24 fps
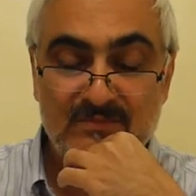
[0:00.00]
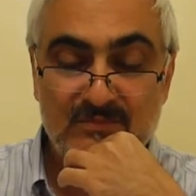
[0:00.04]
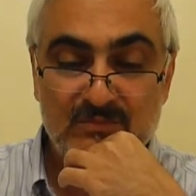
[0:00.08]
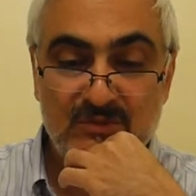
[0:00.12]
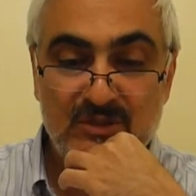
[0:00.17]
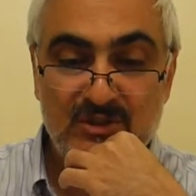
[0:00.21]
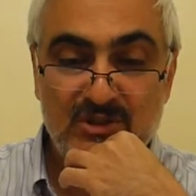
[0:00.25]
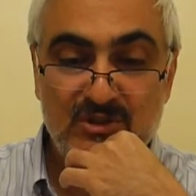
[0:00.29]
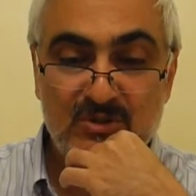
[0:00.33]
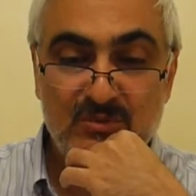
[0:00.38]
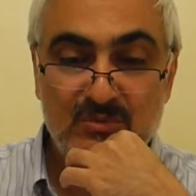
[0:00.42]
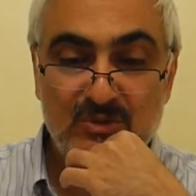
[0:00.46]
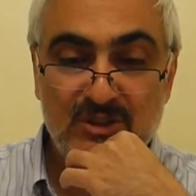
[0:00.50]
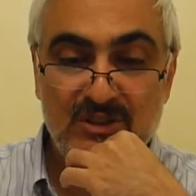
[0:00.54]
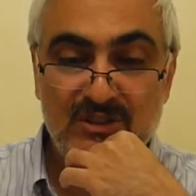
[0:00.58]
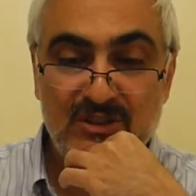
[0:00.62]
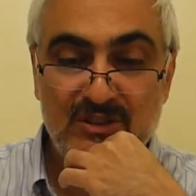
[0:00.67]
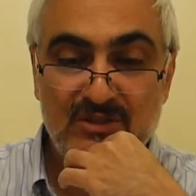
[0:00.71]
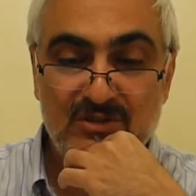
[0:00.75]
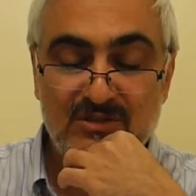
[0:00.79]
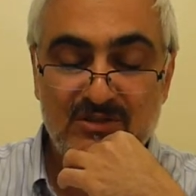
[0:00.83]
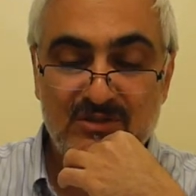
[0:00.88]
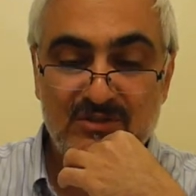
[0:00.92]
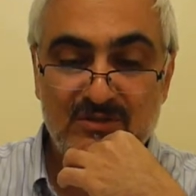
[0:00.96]
what's the word
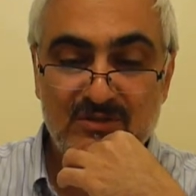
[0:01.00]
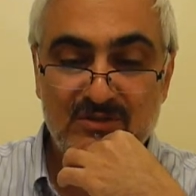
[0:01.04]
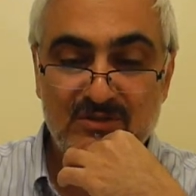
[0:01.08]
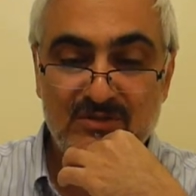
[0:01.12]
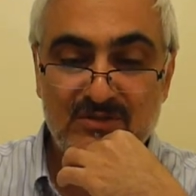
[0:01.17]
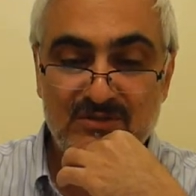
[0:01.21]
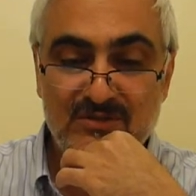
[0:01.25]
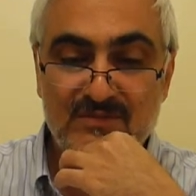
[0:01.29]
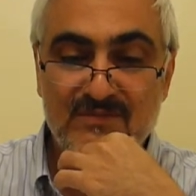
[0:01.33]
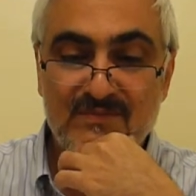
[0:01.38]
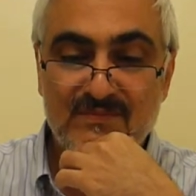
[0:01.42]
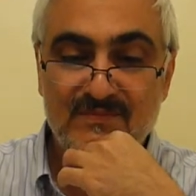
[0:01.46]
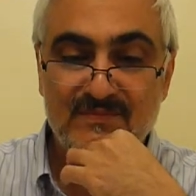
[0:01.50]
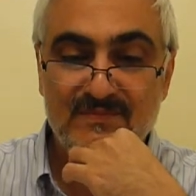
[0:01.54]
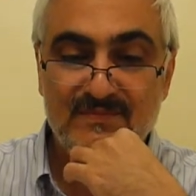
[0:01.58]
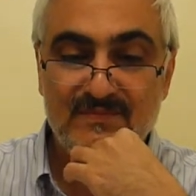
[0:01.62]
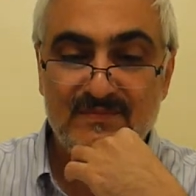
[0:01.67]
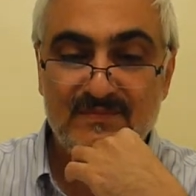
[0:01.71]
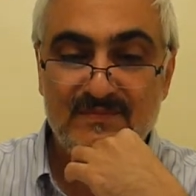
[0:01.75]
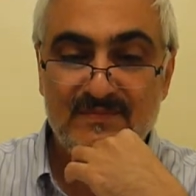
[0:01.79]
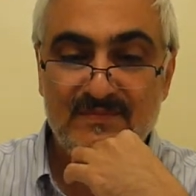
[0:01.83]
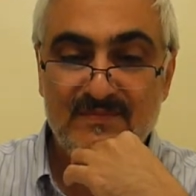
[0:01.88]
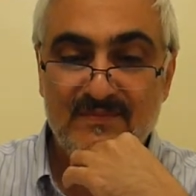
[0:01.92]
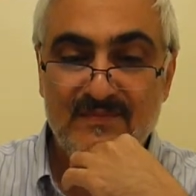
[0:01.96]
they used to use?
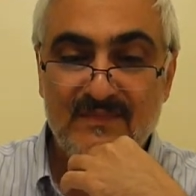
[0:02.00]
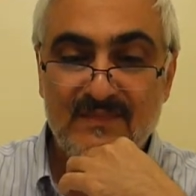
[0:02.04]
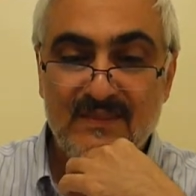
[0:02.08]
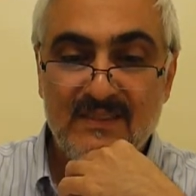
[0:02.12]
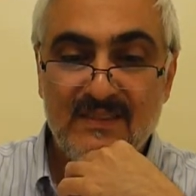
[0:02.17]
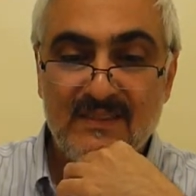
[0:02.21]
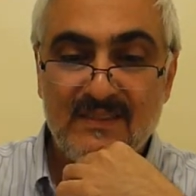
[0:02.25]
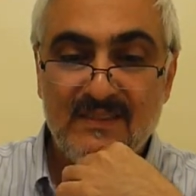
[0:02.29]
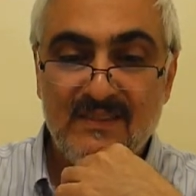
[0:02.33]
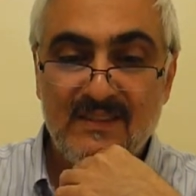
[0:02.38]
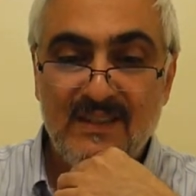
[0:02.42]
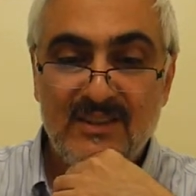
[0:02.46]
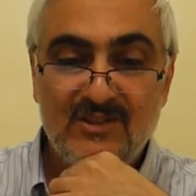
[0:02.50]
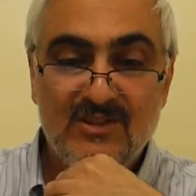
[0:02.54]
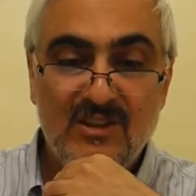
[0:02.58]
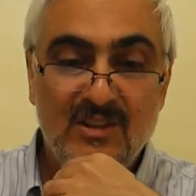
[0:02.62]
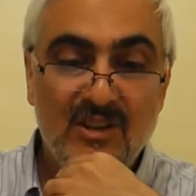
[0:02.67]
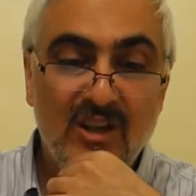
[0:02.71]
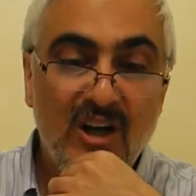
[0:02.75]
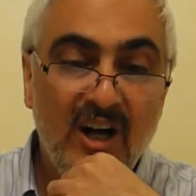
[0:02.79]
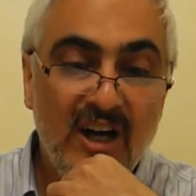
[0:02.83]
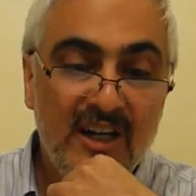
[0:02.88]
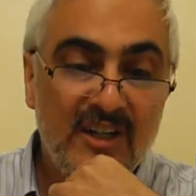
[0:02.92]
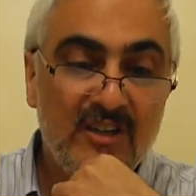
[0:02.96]
That's a
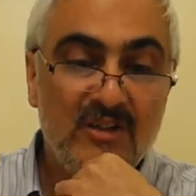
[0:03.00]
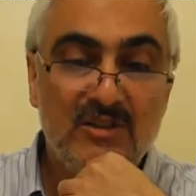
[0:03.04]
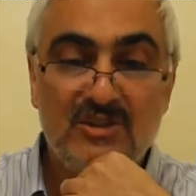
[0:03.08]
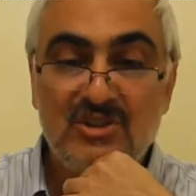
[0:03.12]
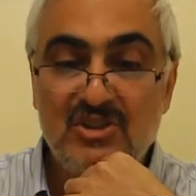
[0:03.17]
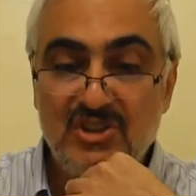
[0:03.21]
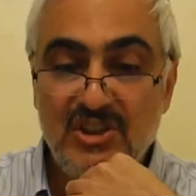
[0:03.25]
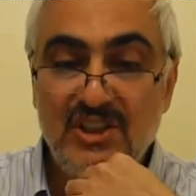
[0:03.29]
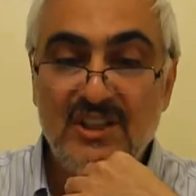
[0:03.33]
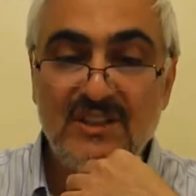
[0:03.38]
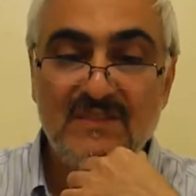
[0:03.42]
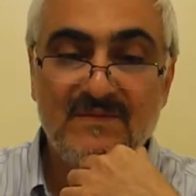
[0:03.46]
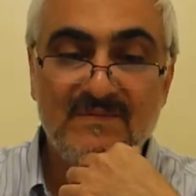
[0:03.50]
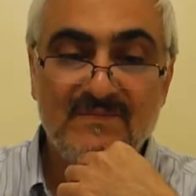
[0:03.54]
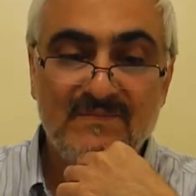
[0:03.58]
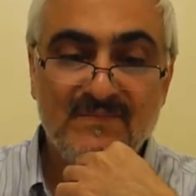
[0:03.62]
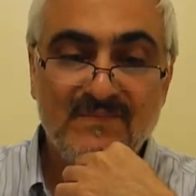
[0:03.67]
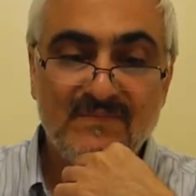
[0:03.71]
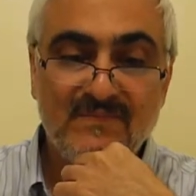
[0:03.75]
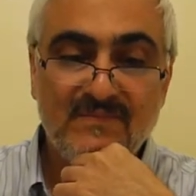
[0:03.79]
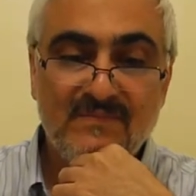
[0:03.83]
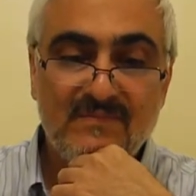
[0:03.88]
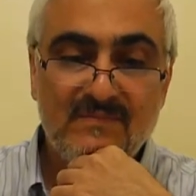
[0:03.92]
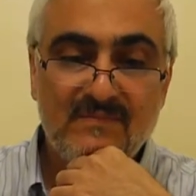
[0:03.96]
liar, a cheat.
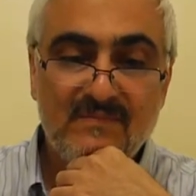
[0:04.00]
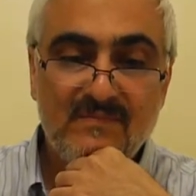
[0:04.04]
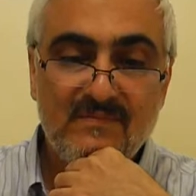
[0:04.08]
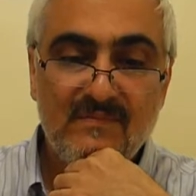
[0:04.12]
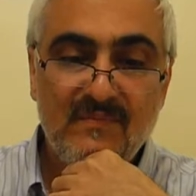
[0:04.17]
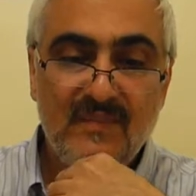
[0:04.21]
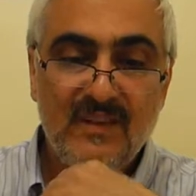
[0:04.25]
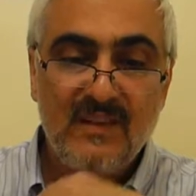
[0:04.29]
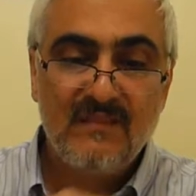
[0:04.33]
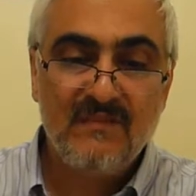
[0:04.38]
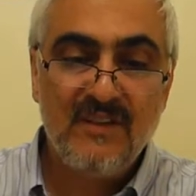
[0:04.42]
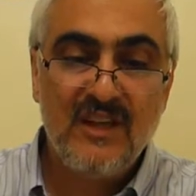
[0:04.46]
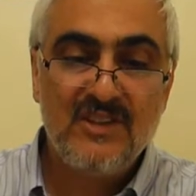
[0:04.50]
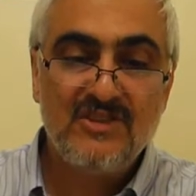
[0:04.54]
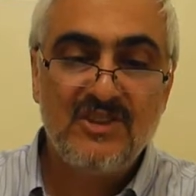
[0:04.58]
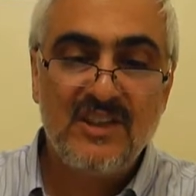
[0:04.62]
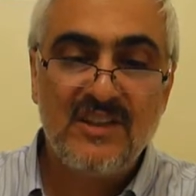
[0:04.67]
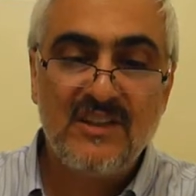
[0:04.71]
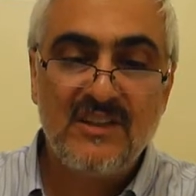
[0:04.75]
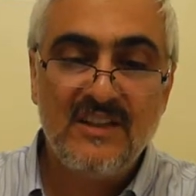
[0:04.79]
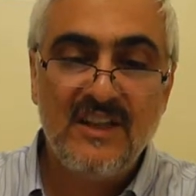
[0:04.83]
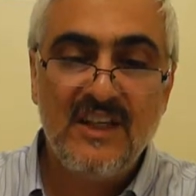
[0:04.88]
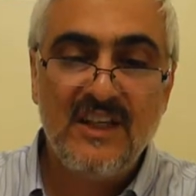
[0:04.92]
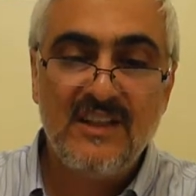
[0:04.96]

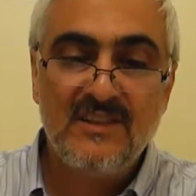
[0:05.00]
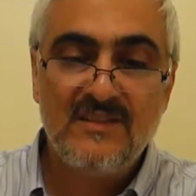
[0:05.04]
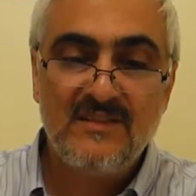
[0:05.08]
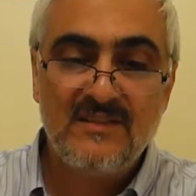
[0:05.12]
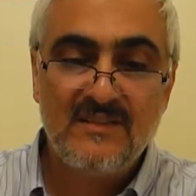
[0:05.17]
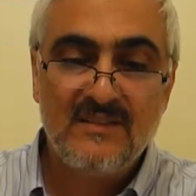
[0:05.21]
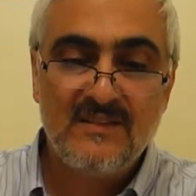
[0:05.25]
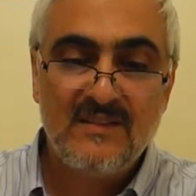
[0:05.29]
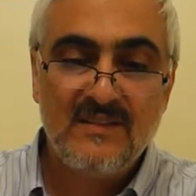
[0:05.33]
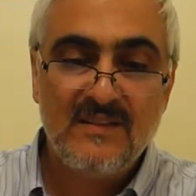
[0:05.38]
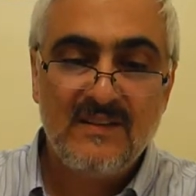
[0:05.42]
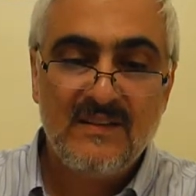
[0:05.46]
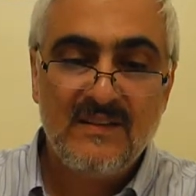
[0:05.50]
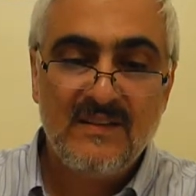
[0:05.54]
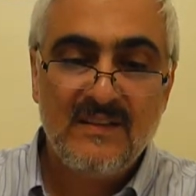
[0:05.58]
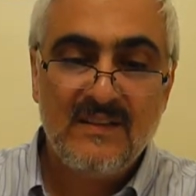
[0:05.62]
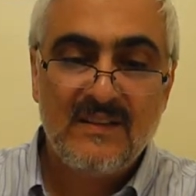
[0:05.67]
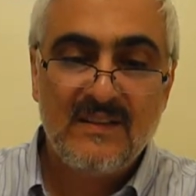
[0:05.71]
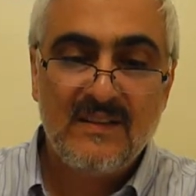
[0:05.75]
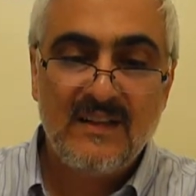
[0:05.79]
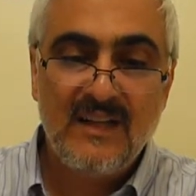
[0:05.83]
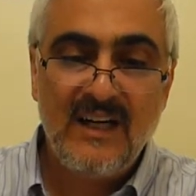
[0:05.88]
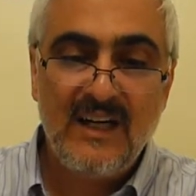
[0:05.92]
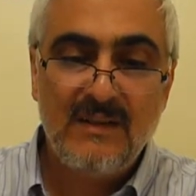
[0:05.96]
V'hashikran
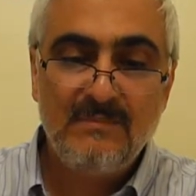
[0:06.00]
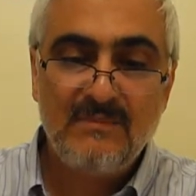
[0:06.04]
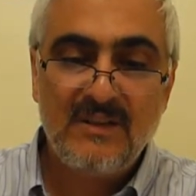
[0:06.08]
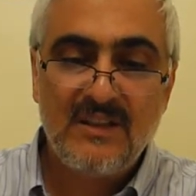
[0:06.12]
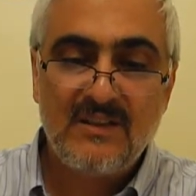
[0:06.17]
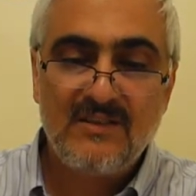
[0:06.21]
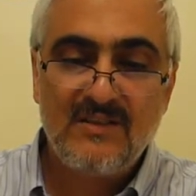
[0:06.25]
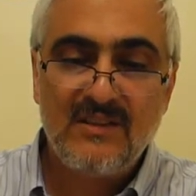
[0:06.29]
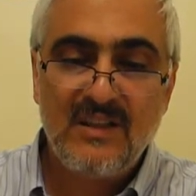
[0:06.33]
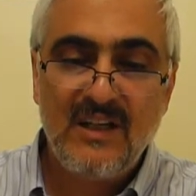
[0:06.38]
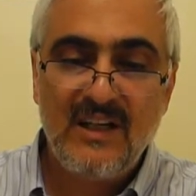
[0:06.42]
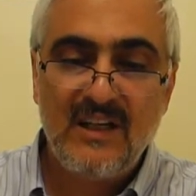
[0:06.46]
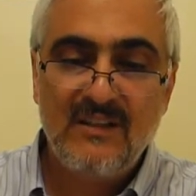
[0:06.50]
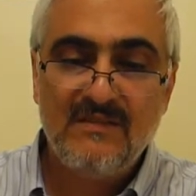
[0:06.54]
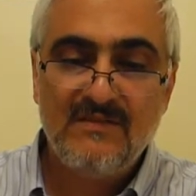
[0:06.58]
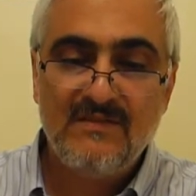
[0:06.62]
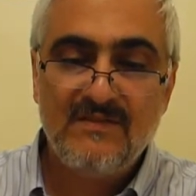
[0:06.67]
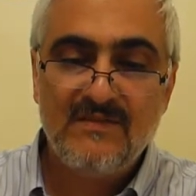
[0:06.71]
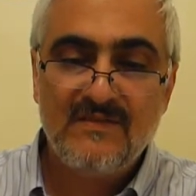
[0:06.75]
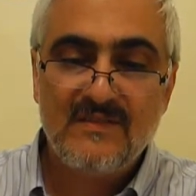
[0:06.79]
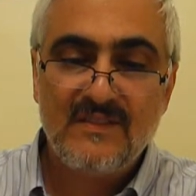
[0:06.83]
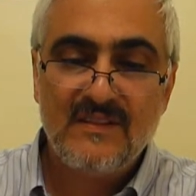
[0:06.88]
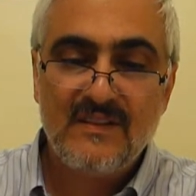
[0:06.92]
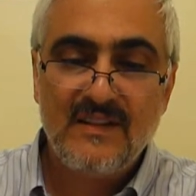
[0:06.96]
gam katav
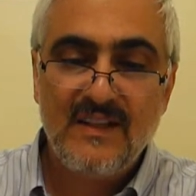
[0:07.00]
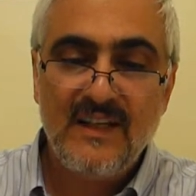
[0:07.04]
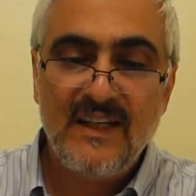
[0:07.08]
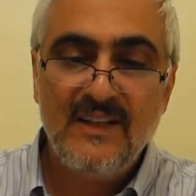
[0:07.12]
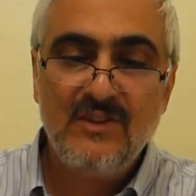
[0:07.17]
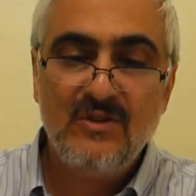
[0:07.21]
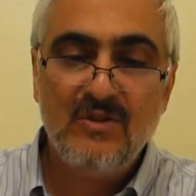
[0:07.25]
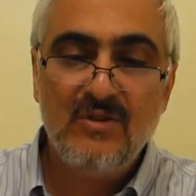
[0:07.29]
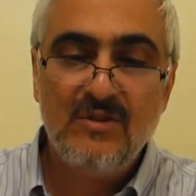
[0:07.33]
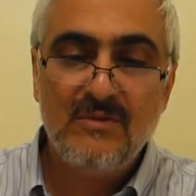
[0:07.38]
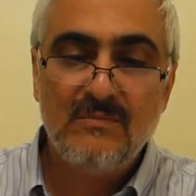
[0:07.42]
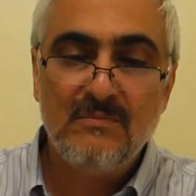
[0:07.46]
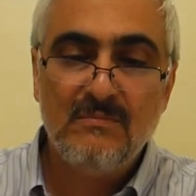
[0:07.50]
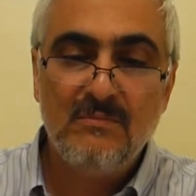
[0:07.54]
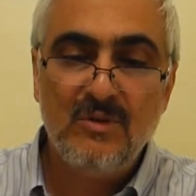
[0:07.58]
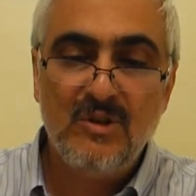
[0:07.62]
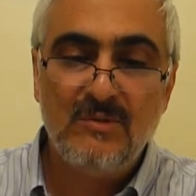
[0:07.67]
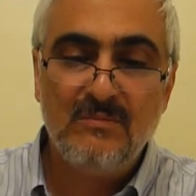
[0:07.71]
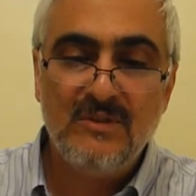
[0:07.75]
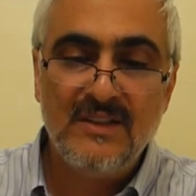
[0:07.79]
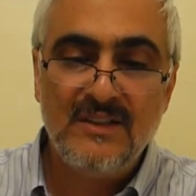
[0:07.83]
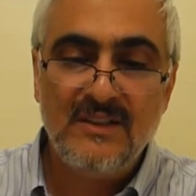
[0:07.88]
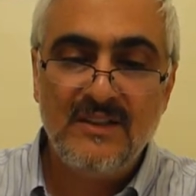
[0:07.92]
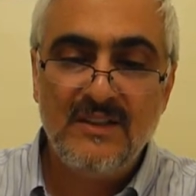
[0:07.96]
eno
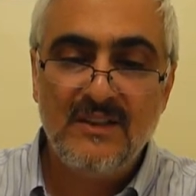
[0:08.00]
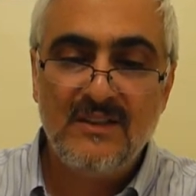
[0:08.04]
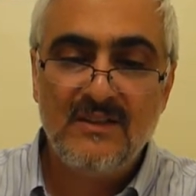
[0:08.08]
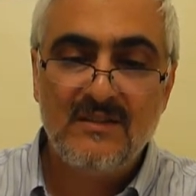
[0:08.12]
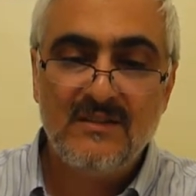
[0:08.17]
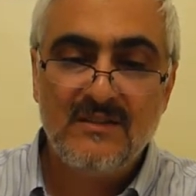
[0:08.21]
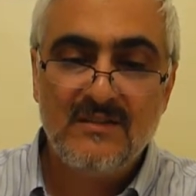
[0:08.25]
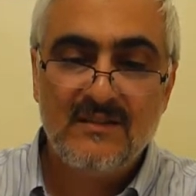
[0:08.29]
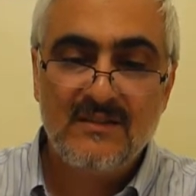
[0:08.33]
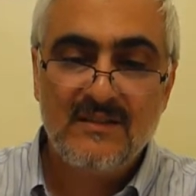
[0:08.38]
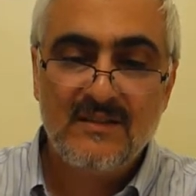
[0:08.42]
me'il